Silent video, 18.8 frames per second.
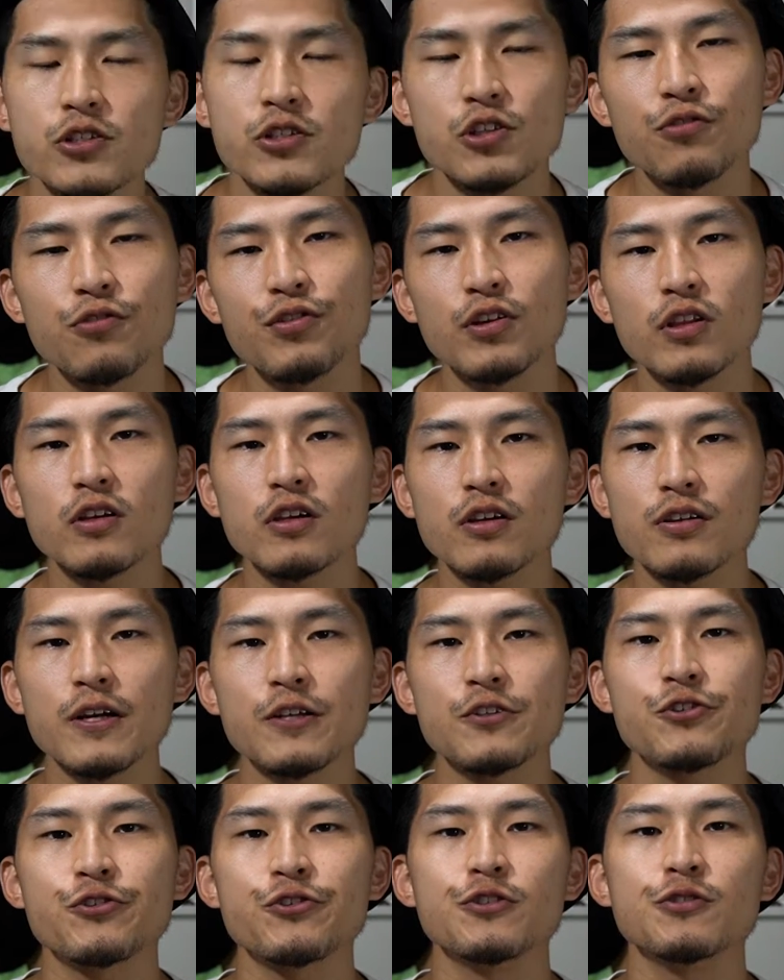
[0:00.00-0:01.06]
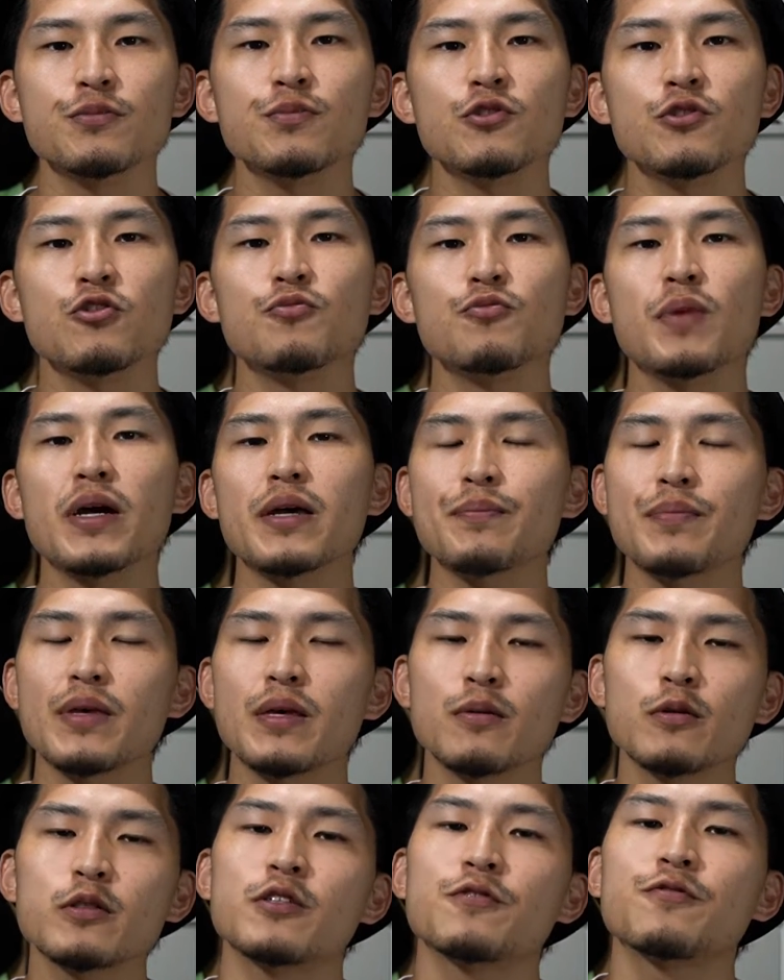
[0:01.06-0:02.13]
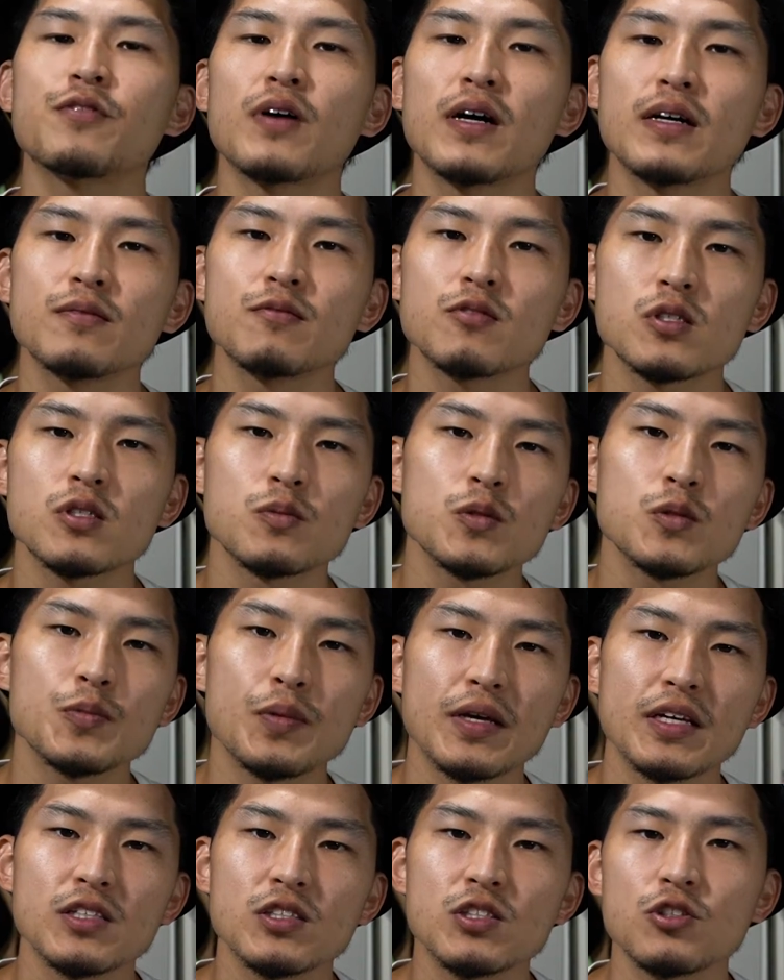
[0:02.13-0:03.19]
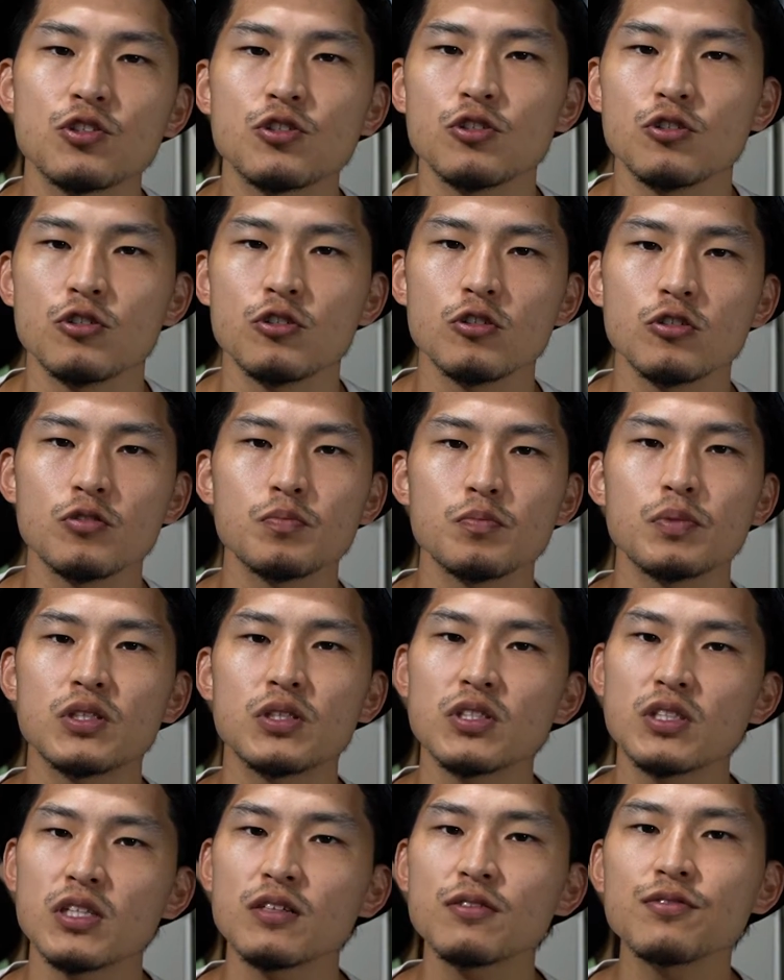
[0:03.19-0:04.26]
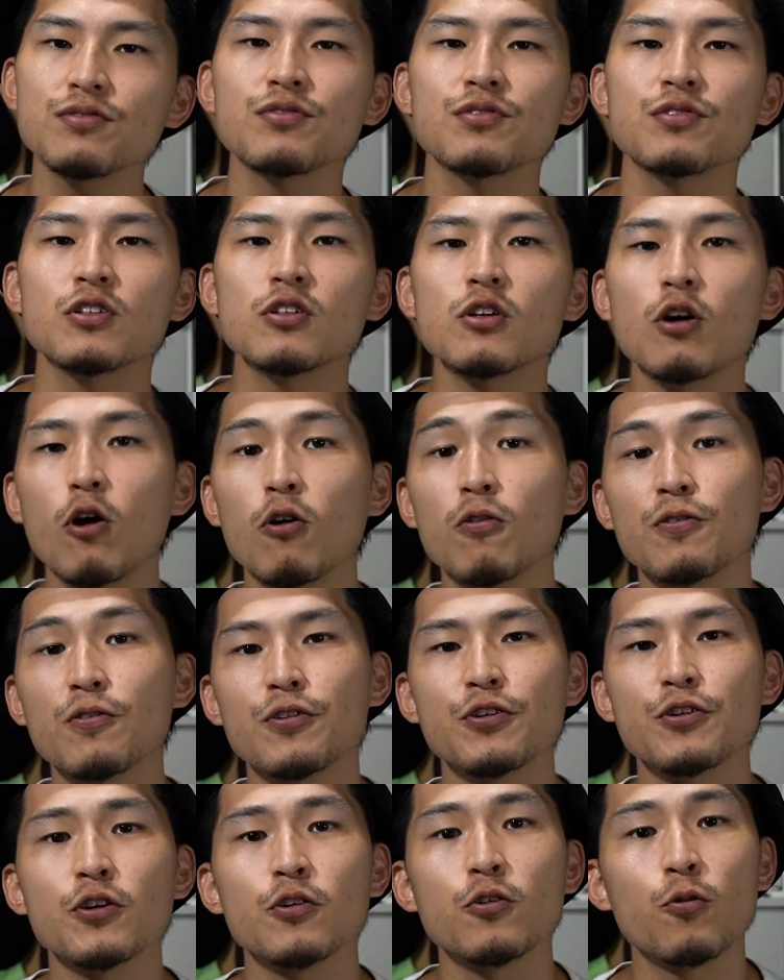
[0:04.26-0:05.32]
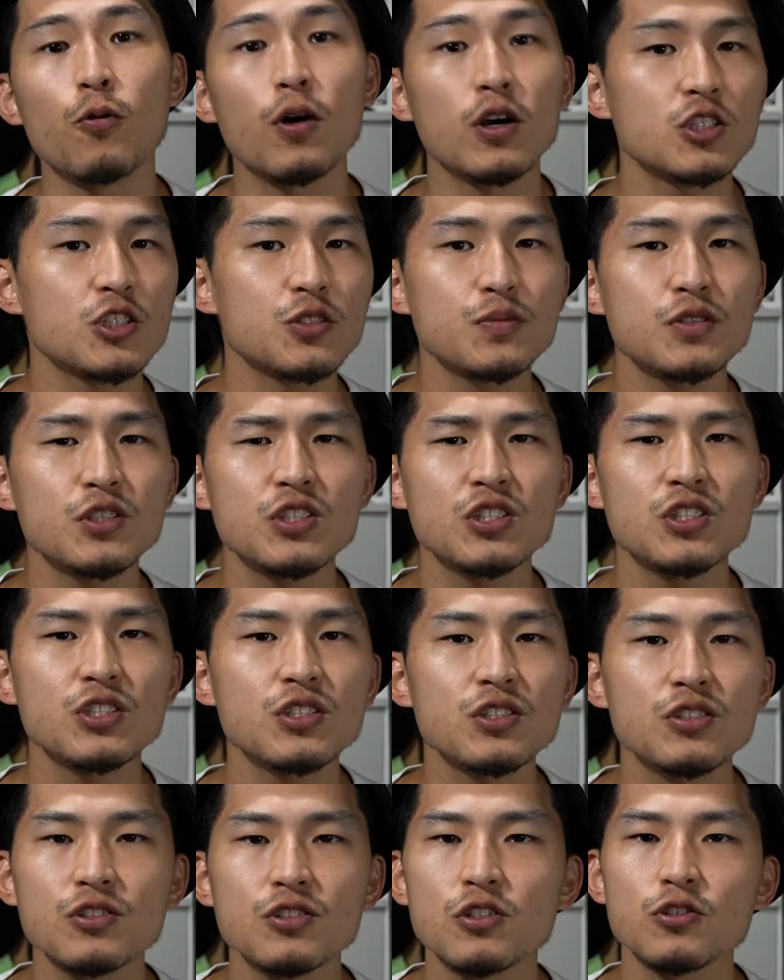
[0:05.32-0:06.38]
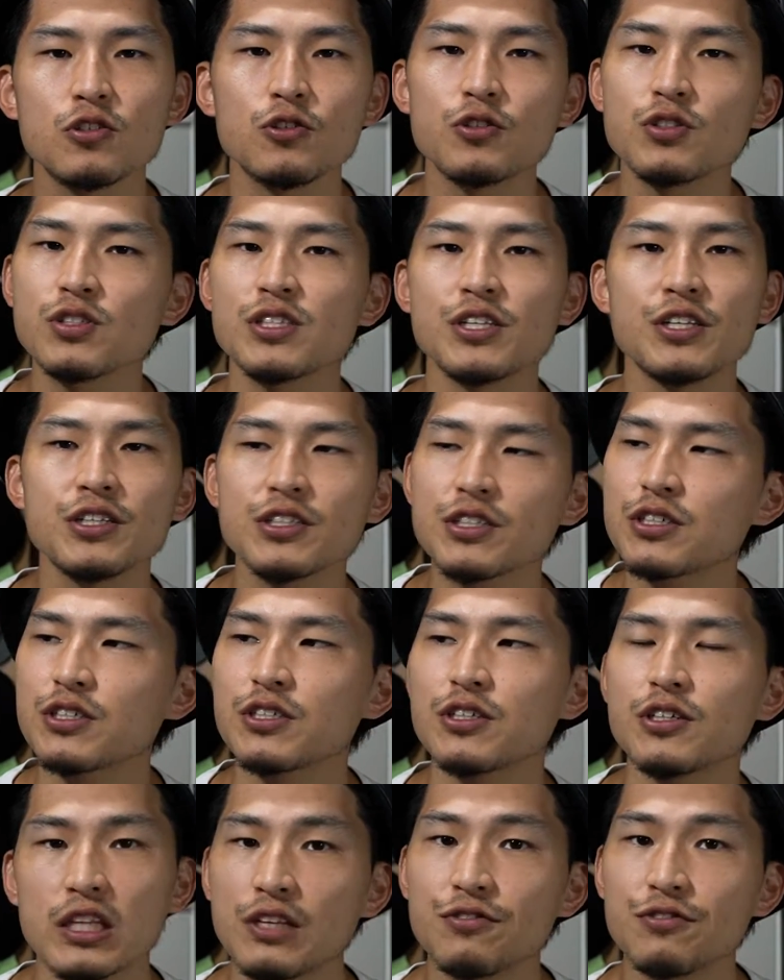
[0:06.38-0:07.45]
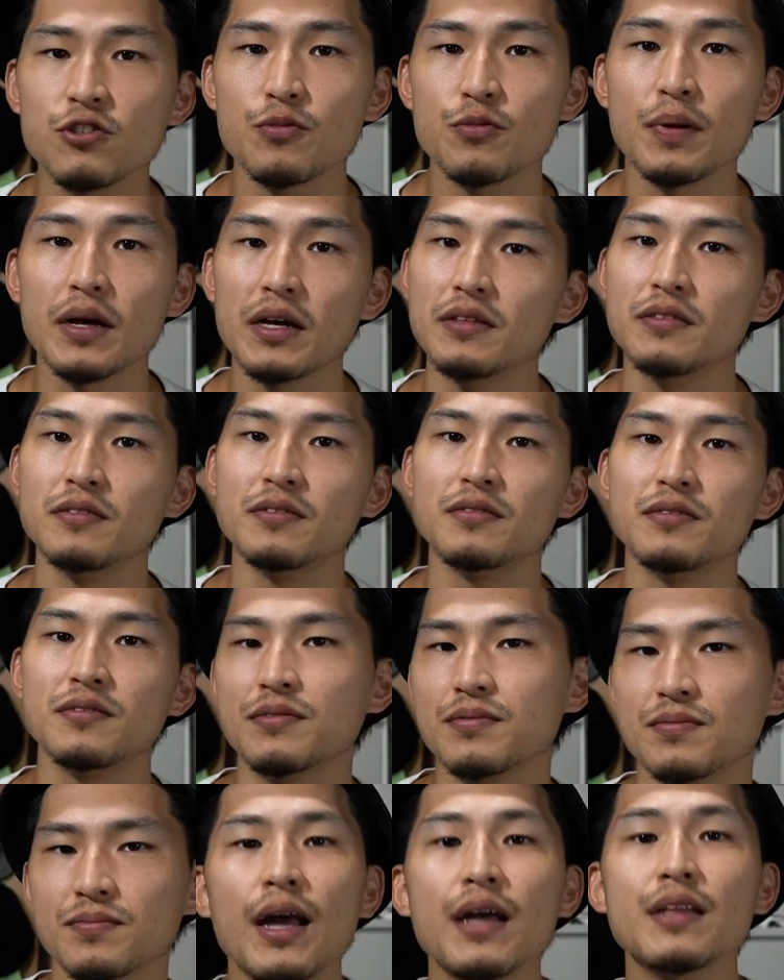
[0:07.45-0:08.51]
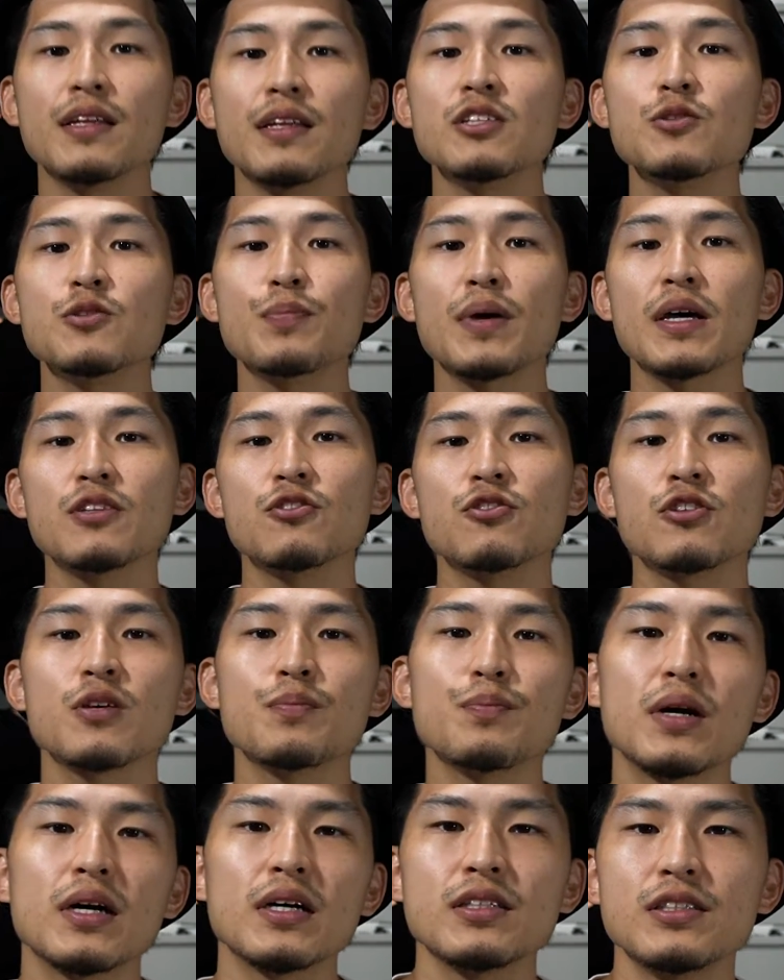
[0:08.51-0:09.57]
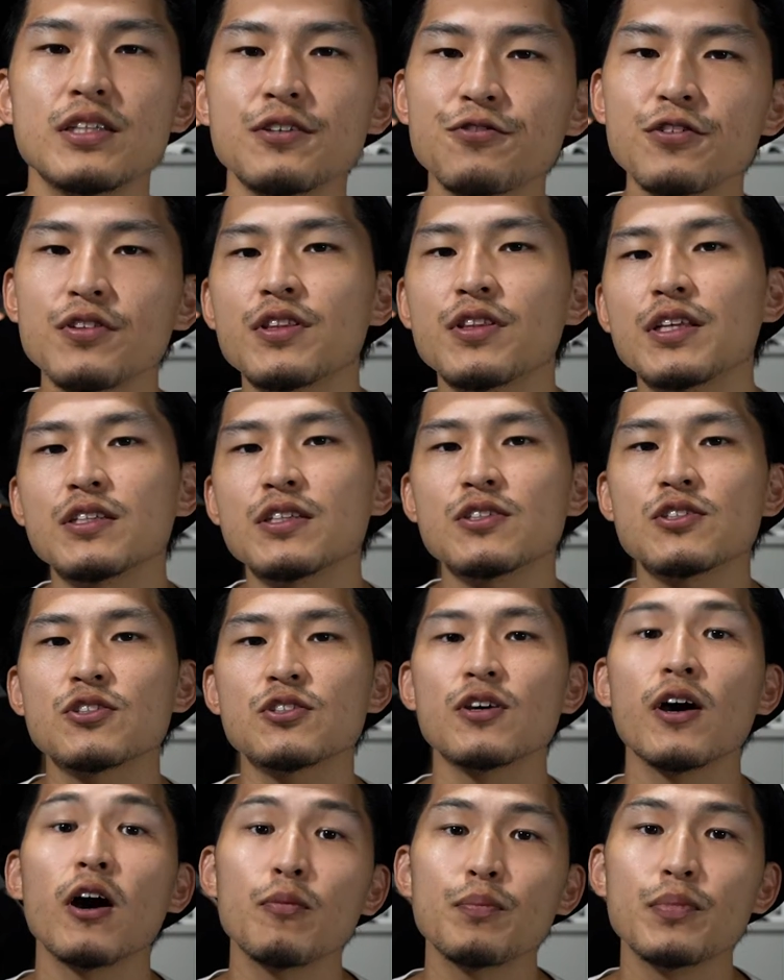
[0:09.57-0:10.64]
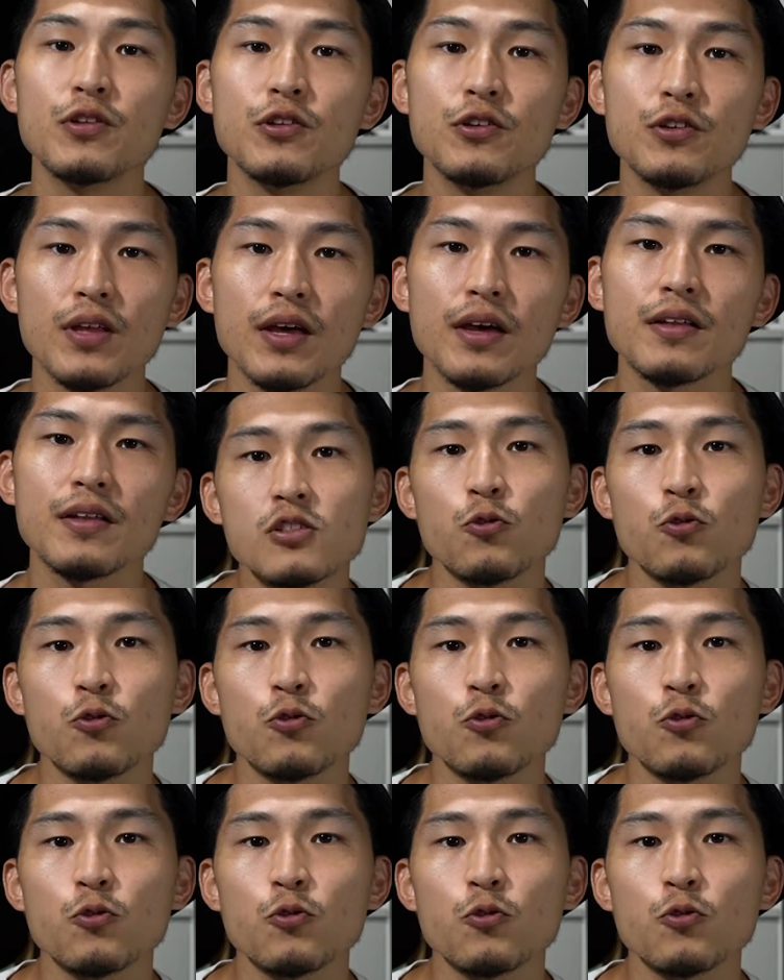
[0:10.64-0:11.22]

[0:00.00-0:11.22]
So if you look around your room, you might be able to find some space to put stuff over your washing machine, your sink, even your bed. And in Japan, you can buy different things to help you do that.